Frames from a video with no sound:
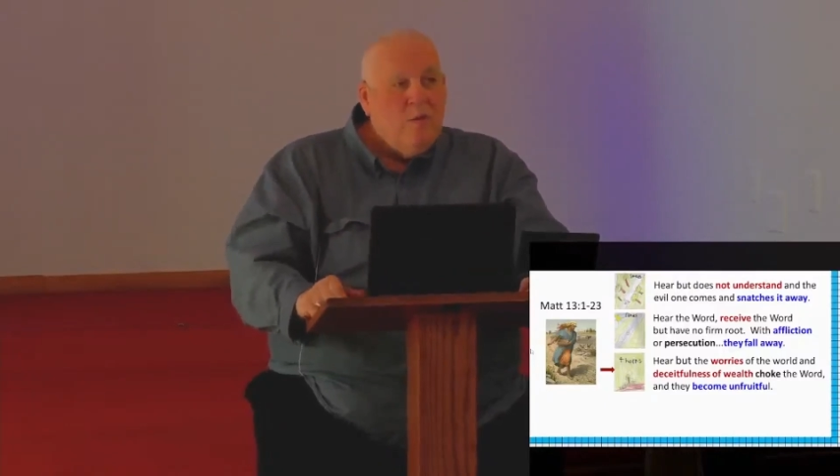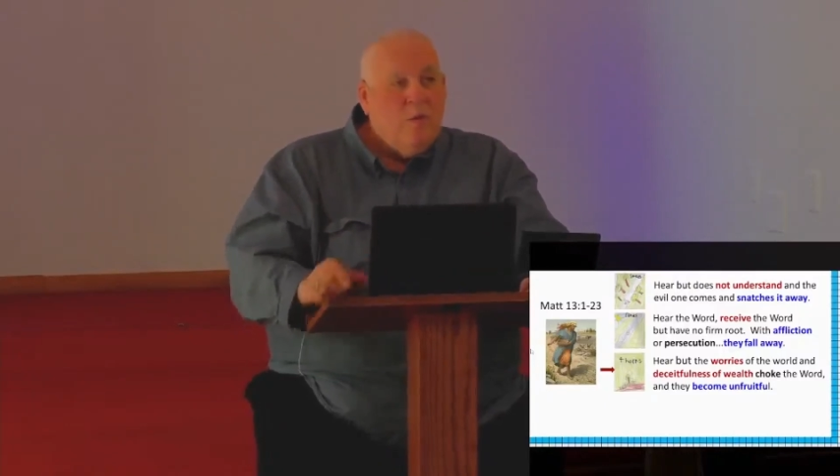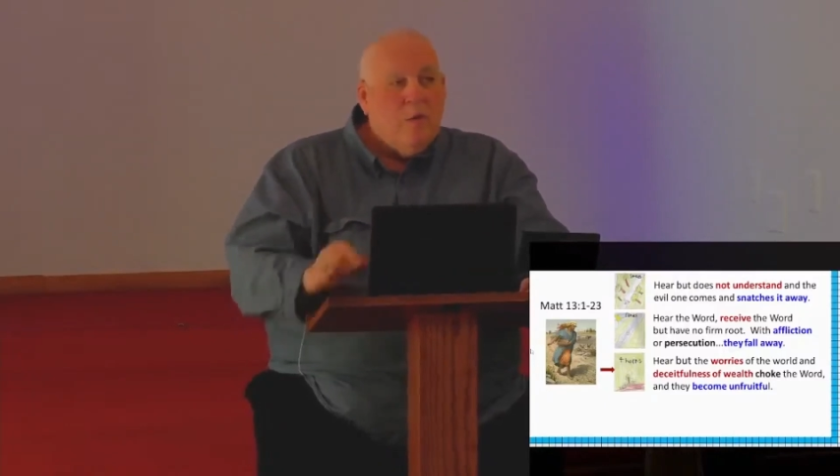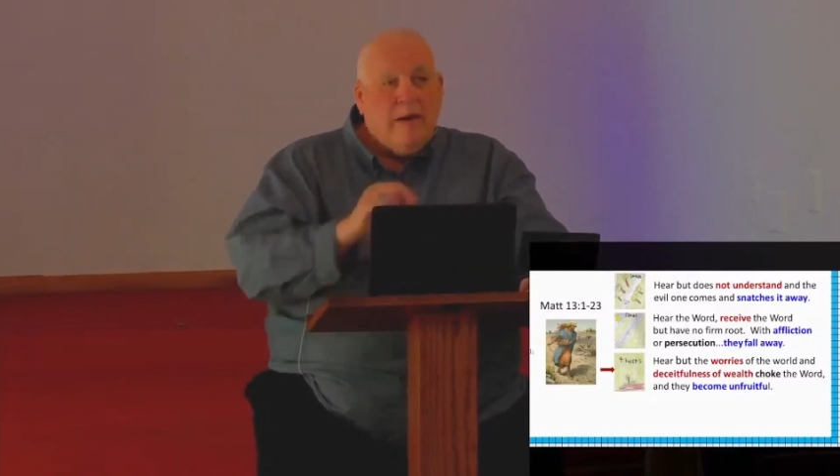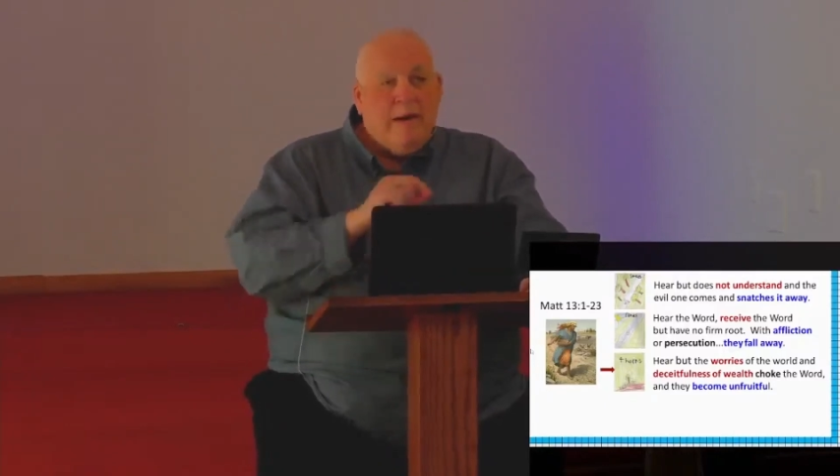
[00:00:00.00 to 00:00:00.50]

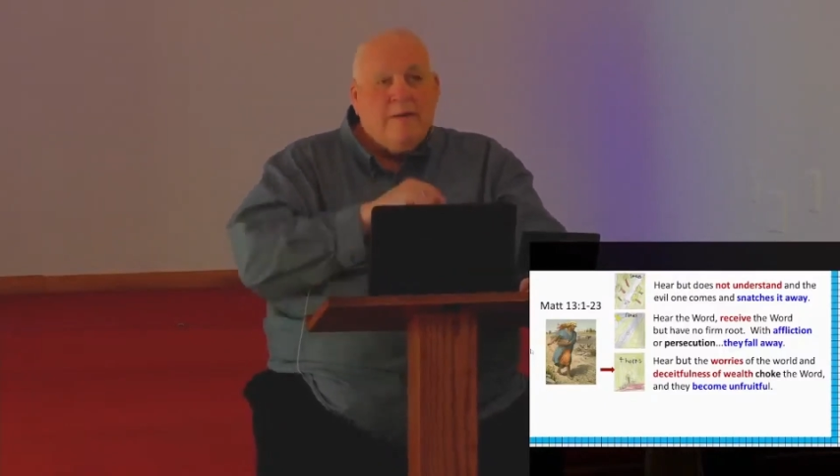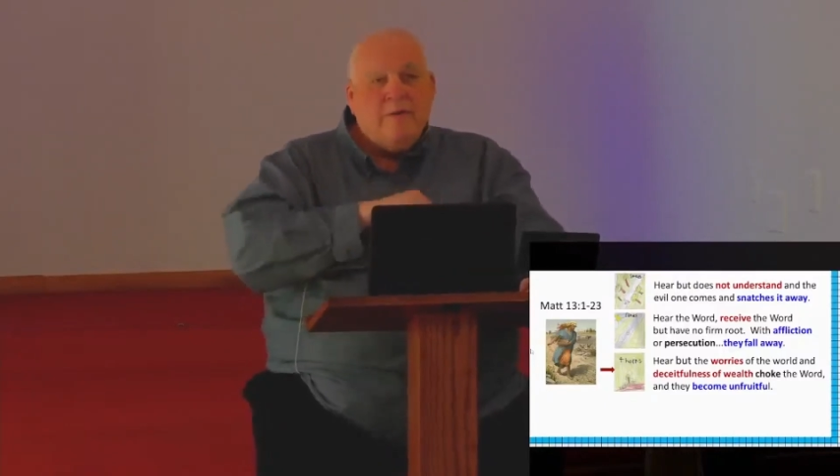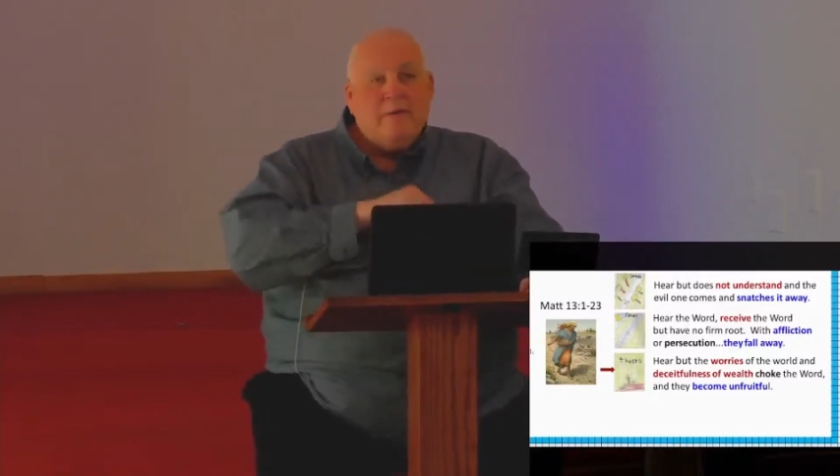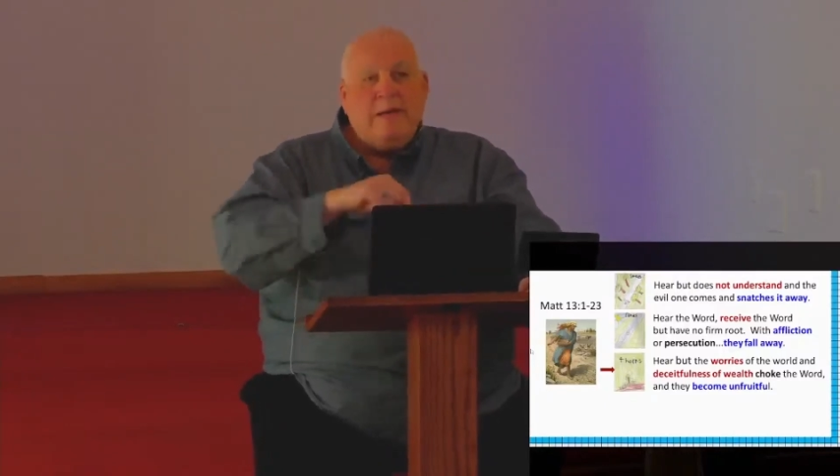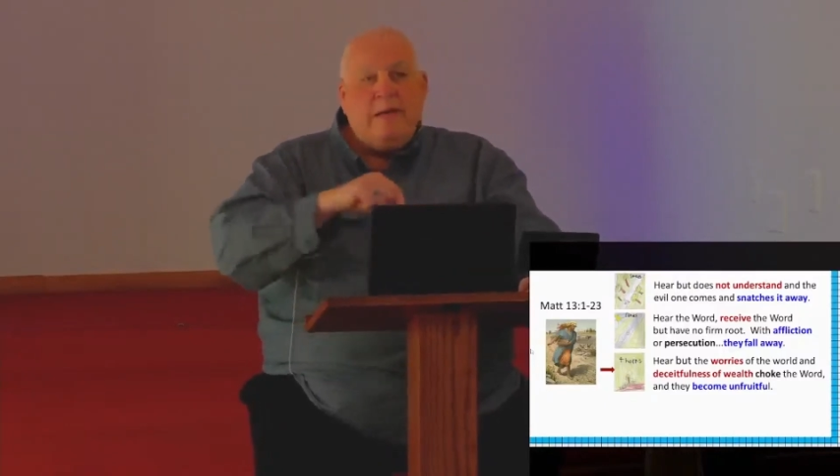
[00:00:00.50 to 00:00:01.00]

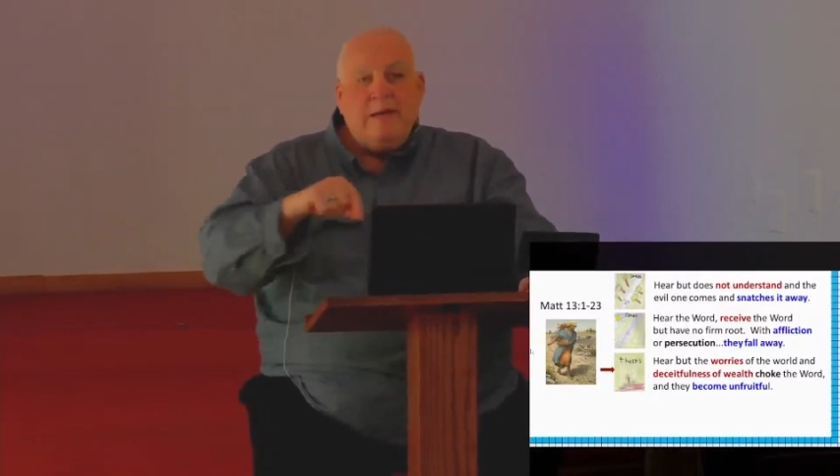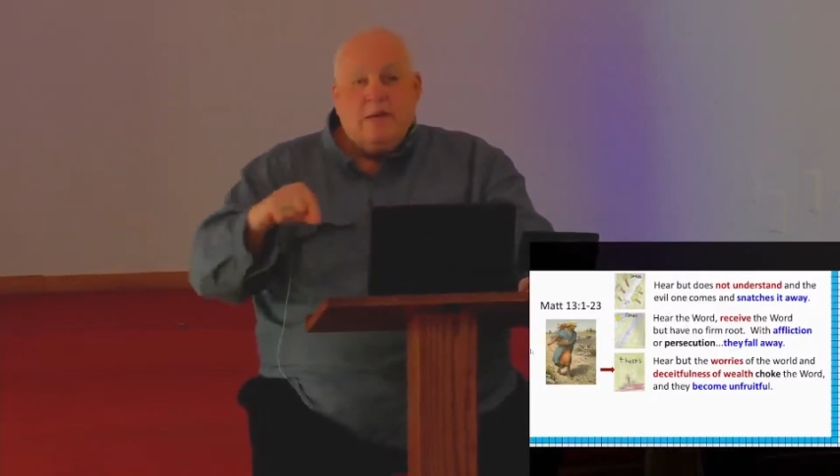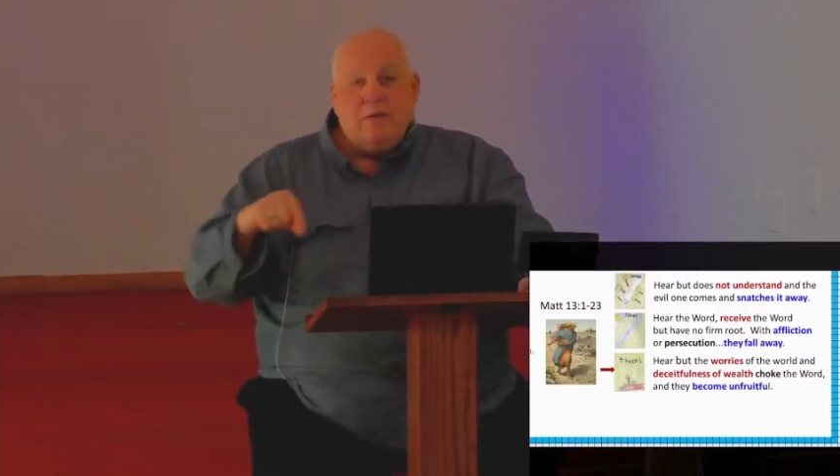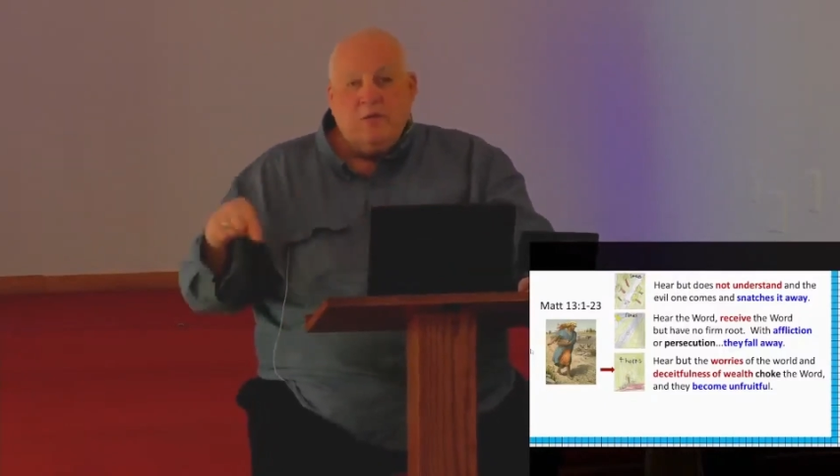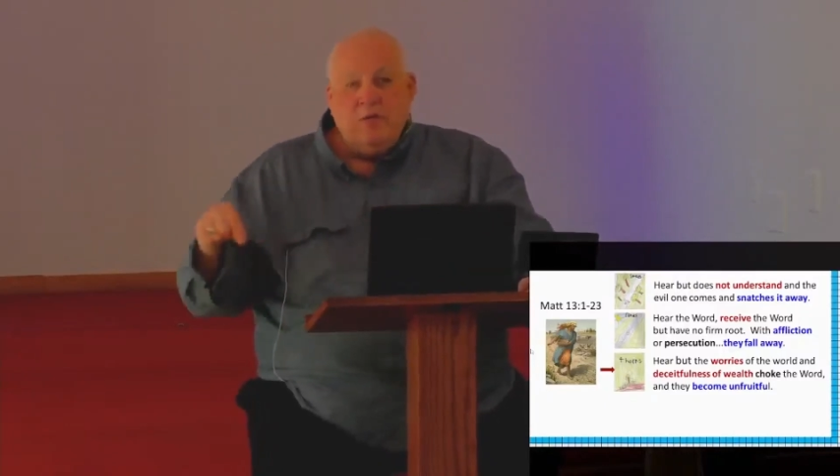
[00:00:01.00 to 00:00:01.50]
wherever he
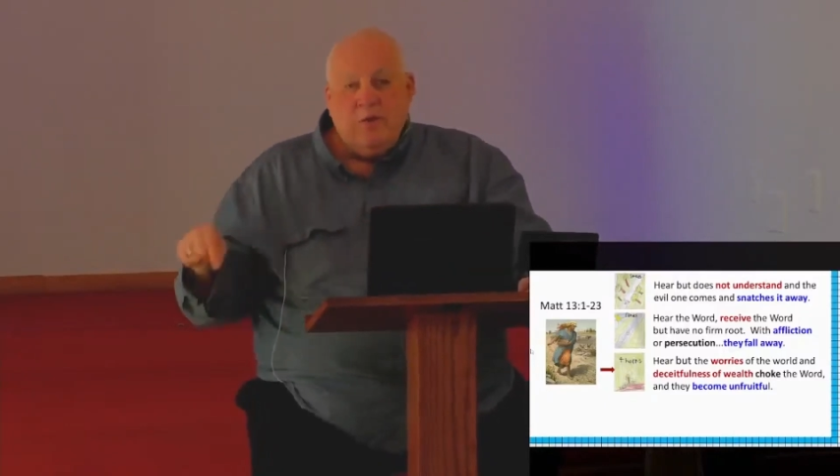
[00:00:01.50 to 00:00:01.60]
tells you